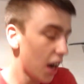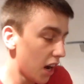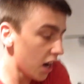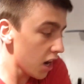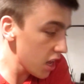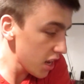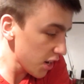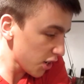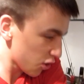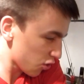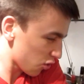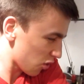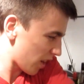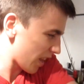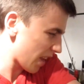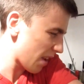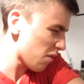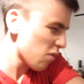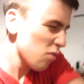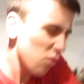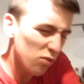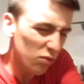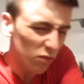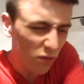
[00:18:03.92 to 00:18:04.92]

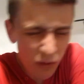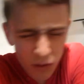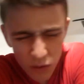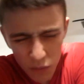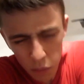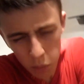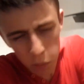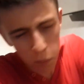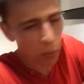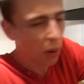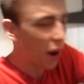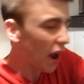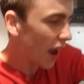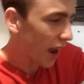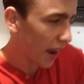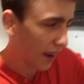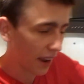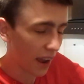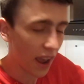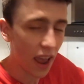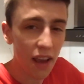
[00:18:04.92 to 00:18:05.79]
Literally, bang,